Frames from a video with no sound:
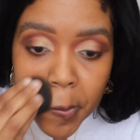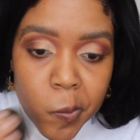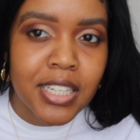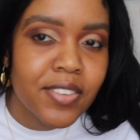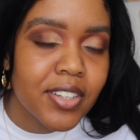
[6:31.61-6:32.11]

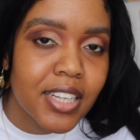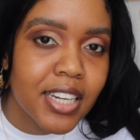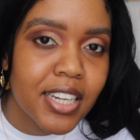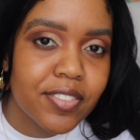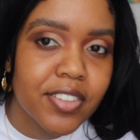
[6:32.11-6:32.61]
Does it even look
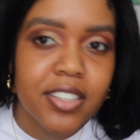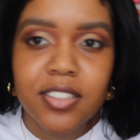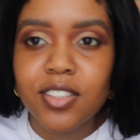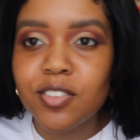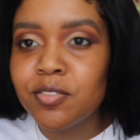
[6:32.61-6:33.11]
any different?
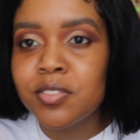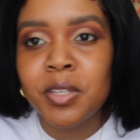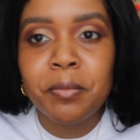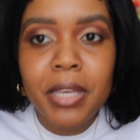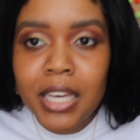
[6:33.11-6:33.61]

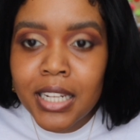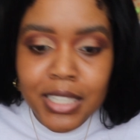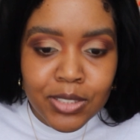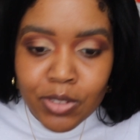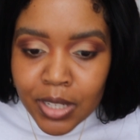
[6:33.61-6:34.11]
To me, it
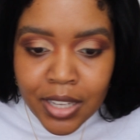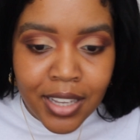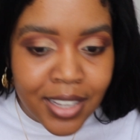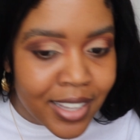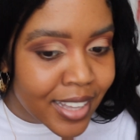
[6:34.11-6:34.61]
doesn't really,
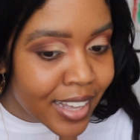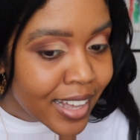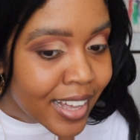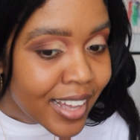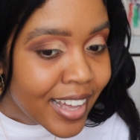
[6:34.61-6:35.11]

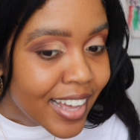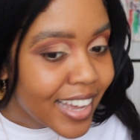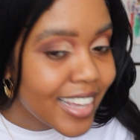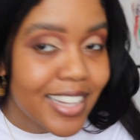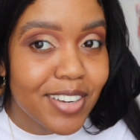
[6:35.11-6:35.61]

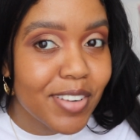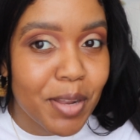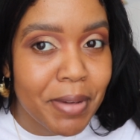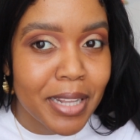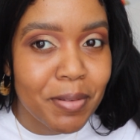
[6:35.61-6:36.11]
it didn't
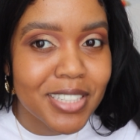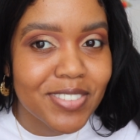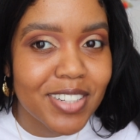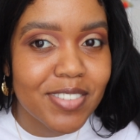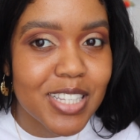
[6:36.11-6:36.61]
really make that much of
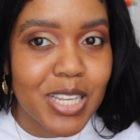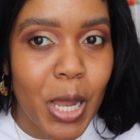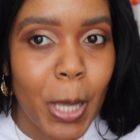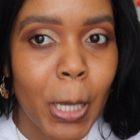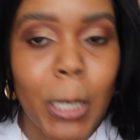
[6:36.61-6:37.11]
a difference, you
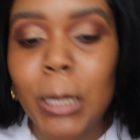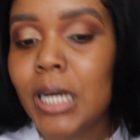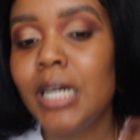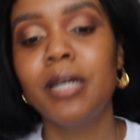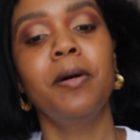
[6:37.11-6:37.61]
know?
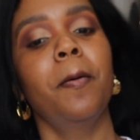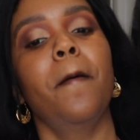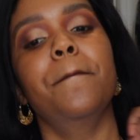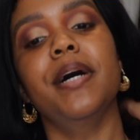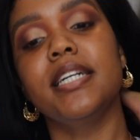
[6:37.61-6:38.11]

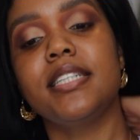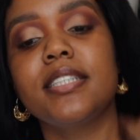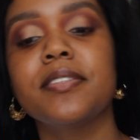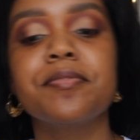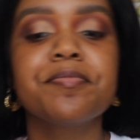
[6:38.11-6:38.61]

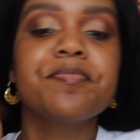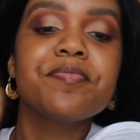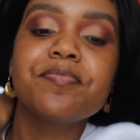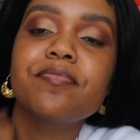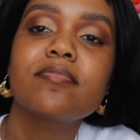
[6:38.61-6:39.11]
But
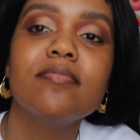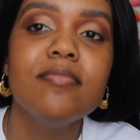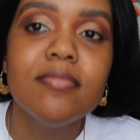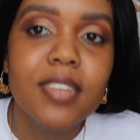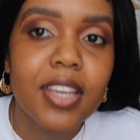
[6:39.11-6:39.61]

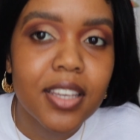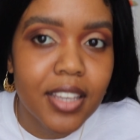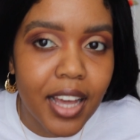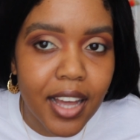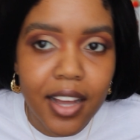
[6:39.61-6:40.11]

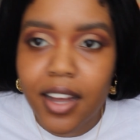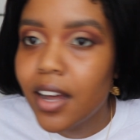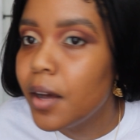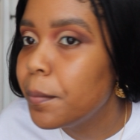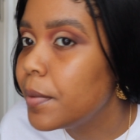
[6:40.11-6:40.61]
yeah,
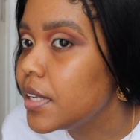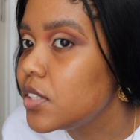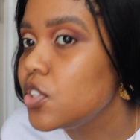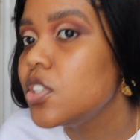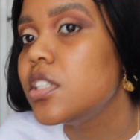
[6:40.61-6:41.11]
but
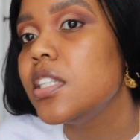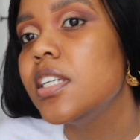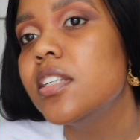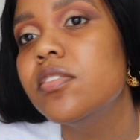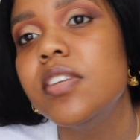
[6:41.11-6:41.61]
do you see
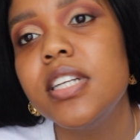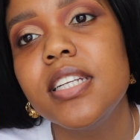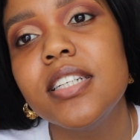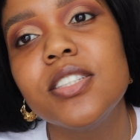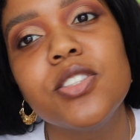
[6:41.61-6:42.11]
the
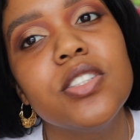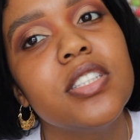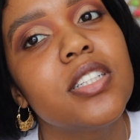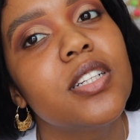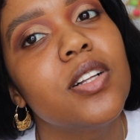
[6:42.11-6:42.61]
radiance? Do you
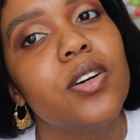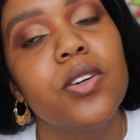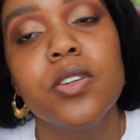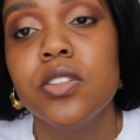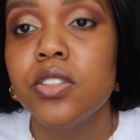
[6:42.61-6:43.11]
see the glow?